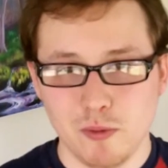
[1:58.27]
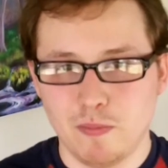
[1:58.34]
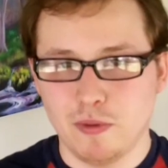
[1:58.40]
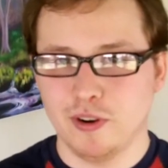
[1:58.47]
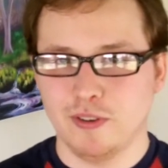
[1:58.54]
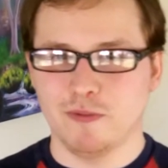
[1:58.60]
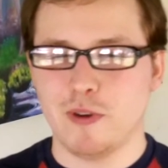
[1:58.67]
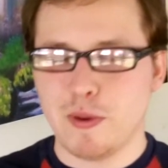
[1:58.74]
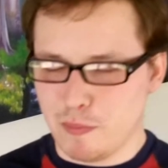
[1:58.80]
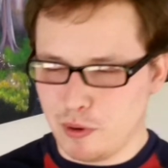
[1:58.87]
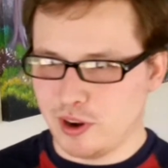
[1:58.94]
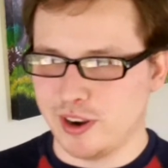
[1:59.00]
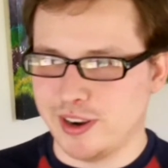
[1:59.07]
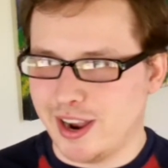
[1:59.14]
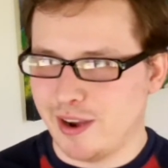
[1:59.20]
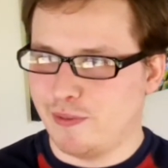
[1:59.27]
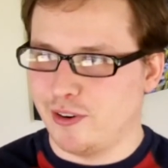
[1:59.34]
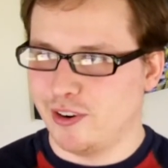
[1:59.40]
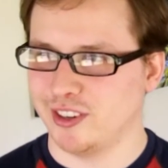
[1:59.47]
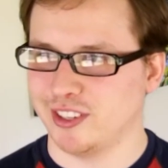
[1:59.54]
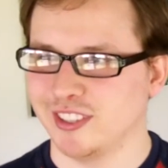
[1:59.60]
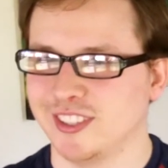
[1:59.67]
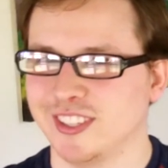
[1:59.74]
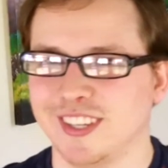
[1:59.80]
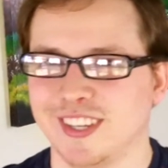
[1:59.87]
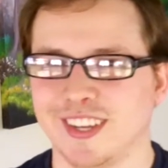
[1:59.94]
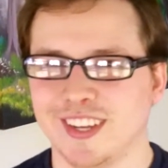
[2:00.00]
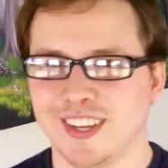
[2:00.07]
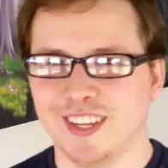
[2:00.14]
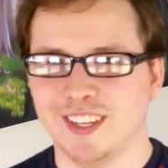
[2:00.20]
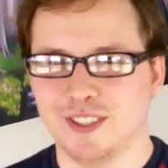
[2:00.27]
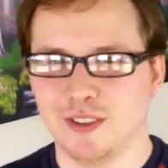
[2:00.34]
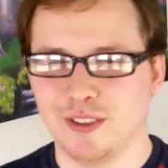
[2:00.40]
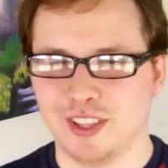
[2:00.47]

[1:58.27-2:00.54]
You put we put an effort into